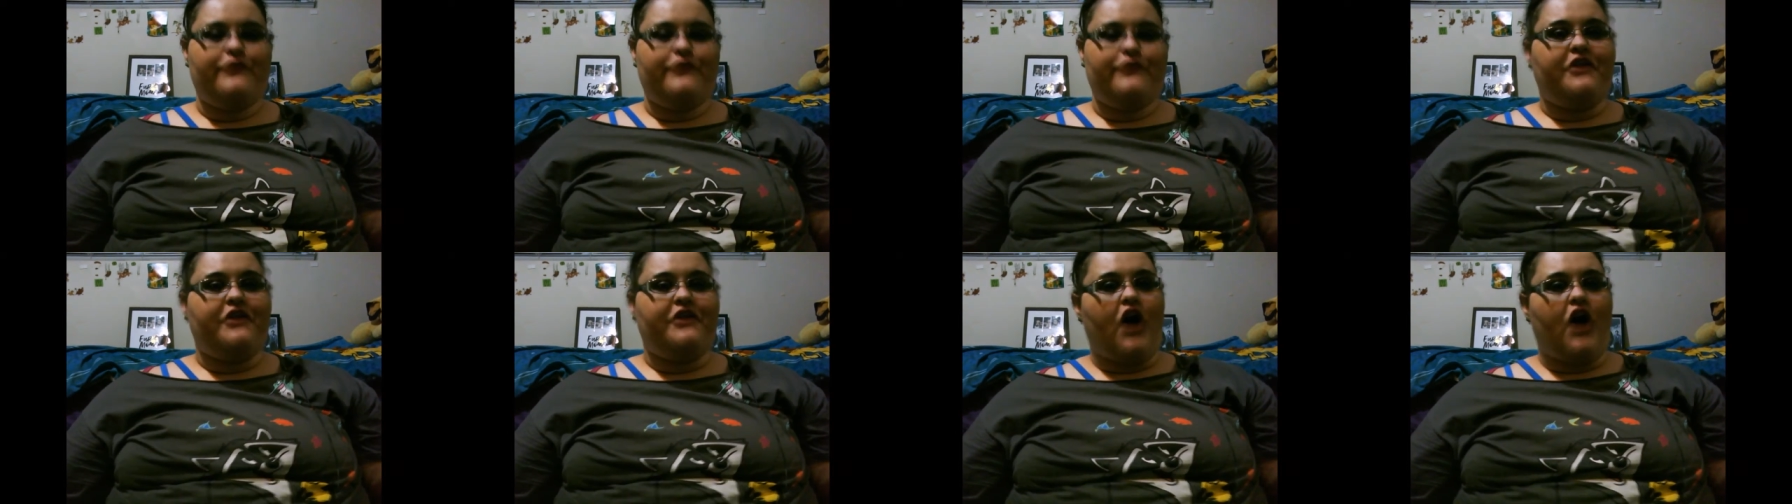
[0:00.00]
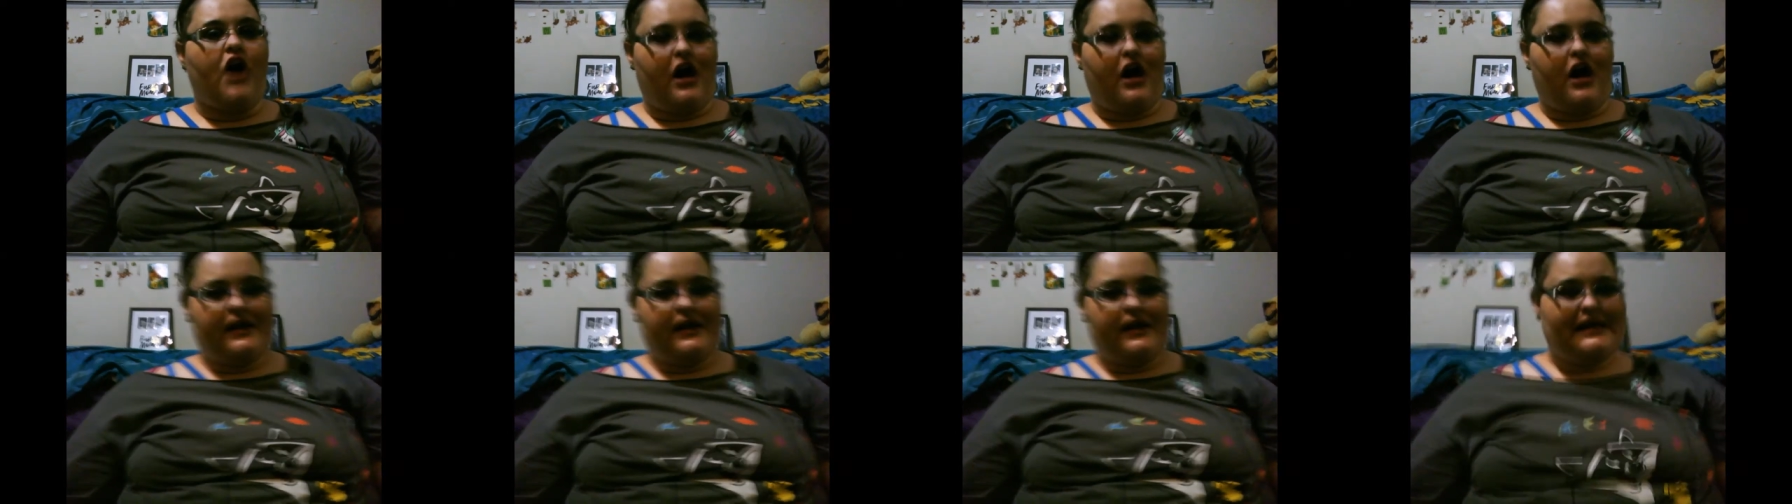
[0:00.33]
for
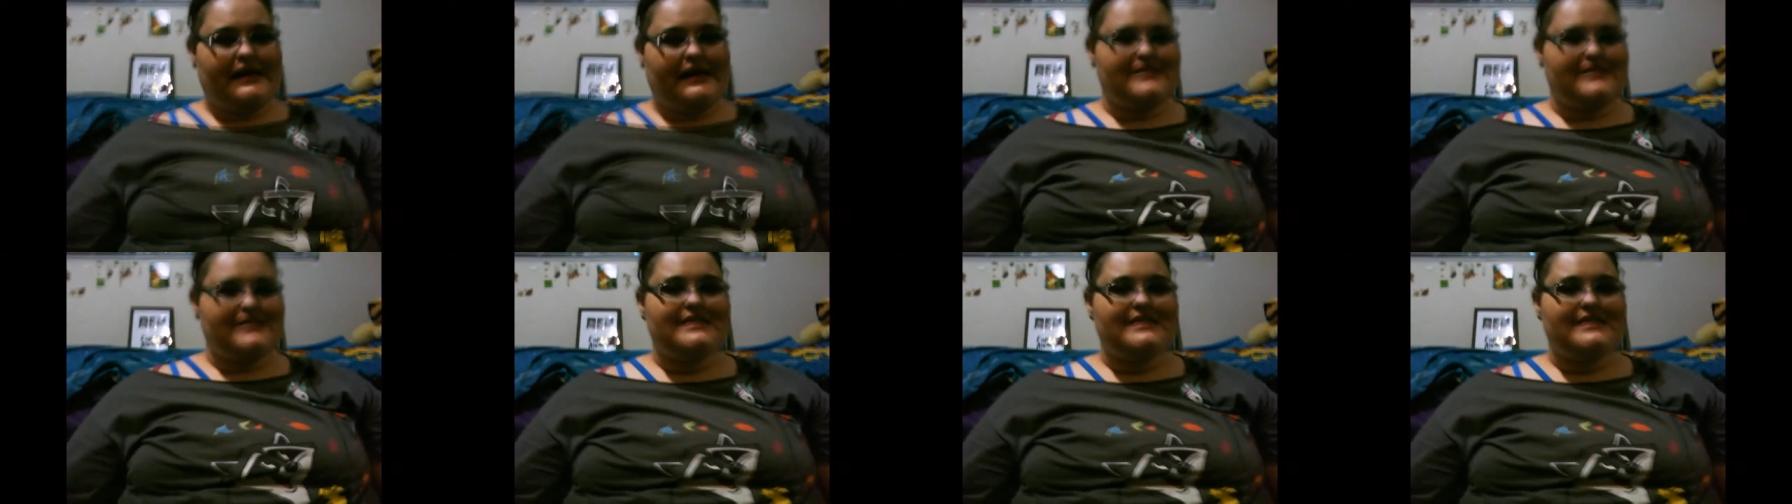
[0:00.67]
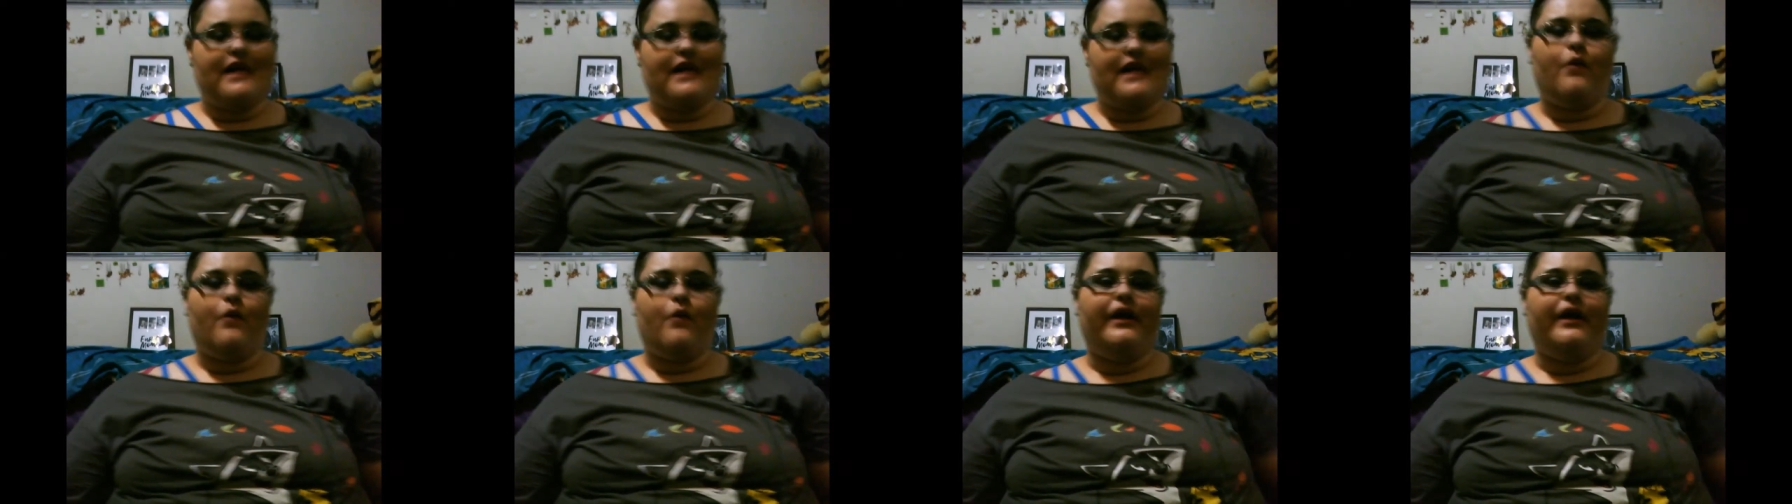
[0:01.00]
August
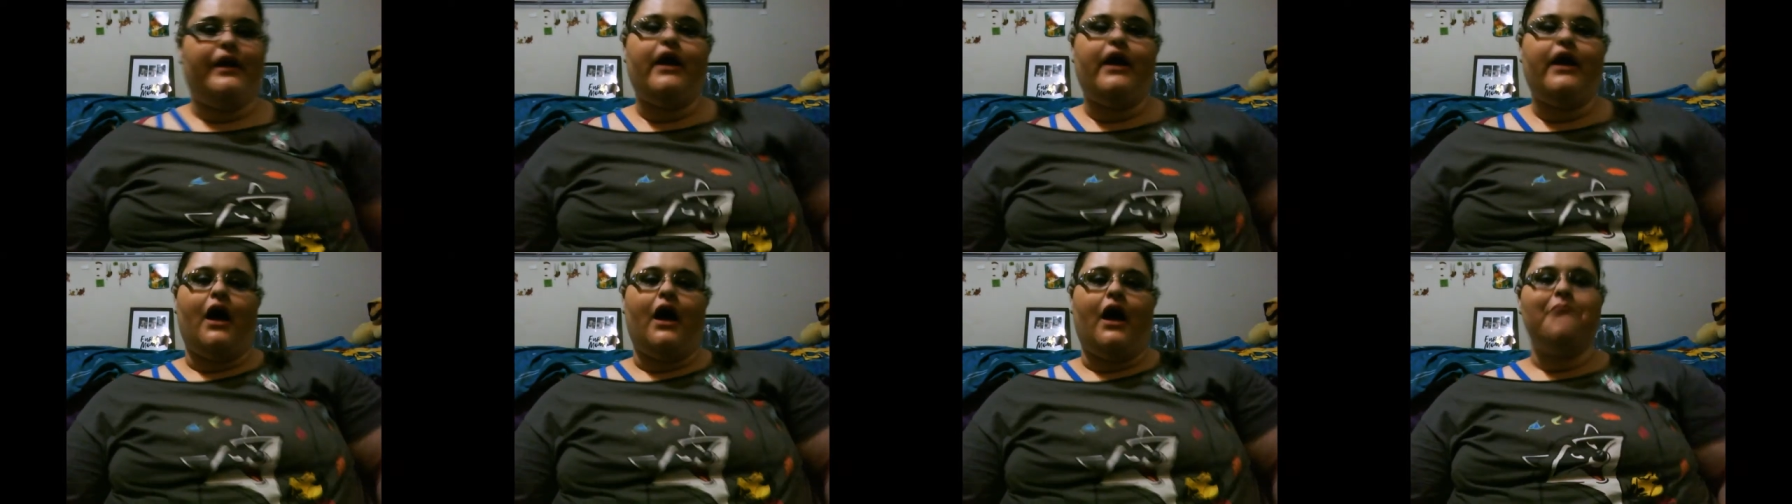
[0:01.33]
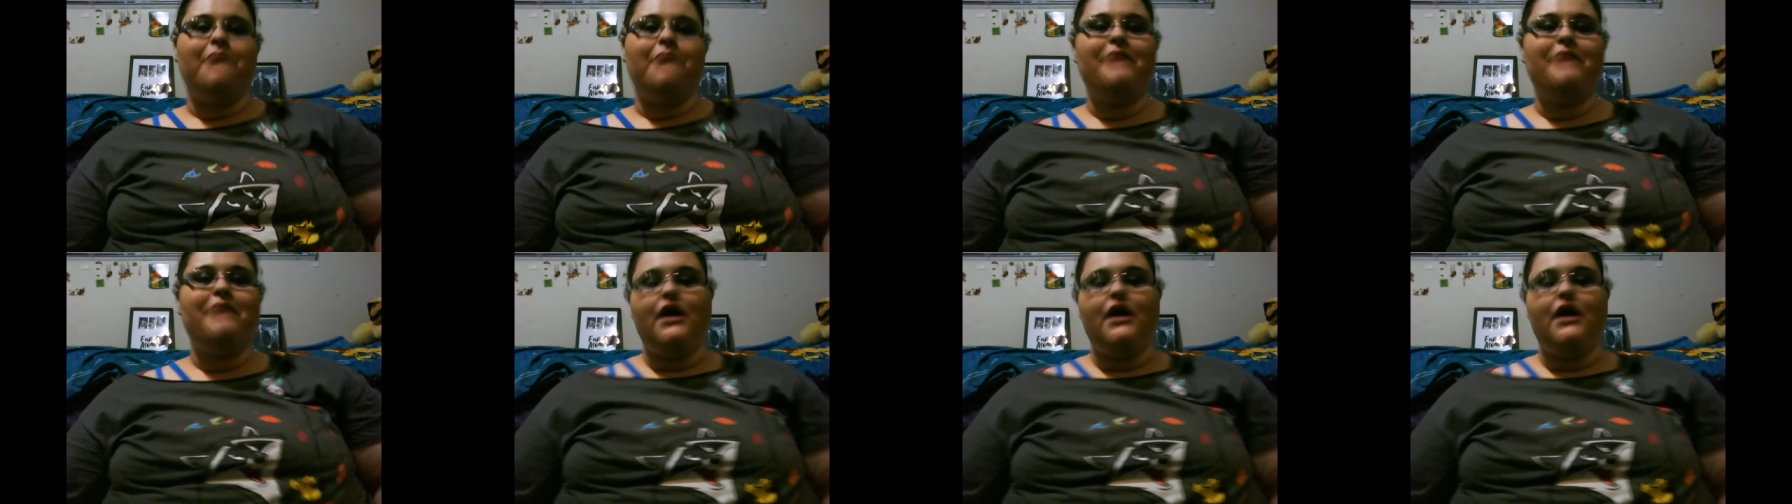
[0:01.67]
that went
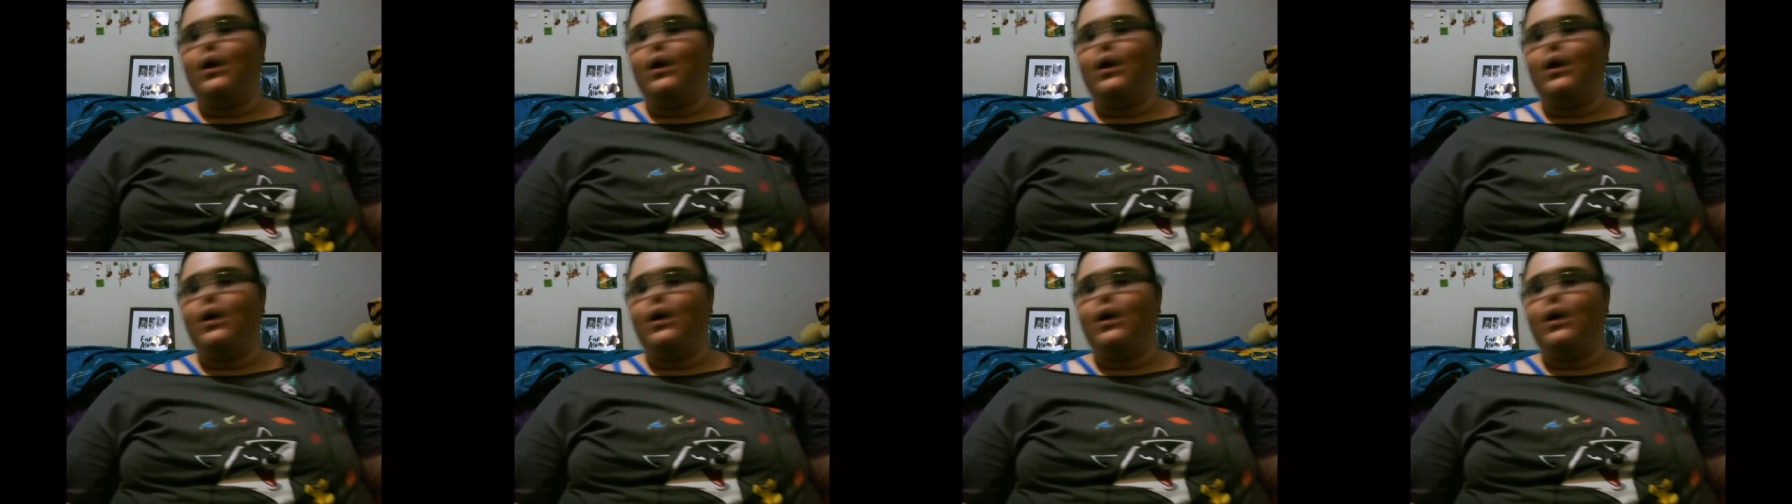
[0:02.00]
up,